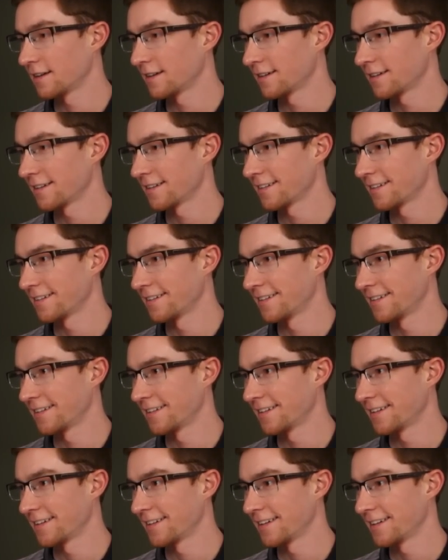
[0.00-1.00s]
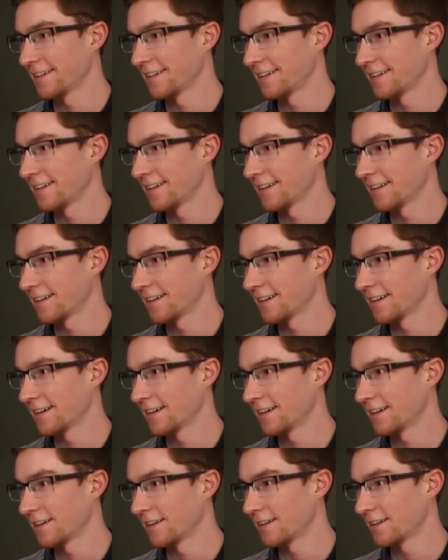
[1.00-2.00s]

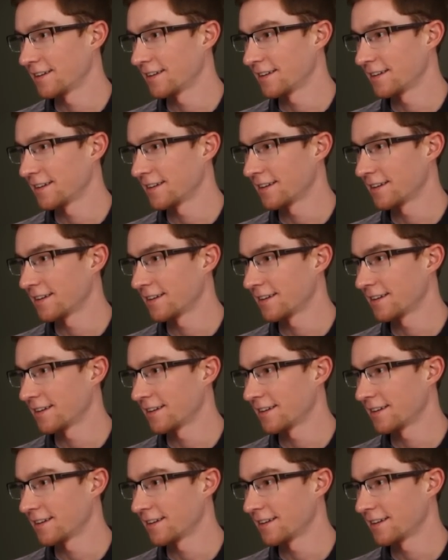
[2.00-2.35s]
No words are spoken by the person on screen.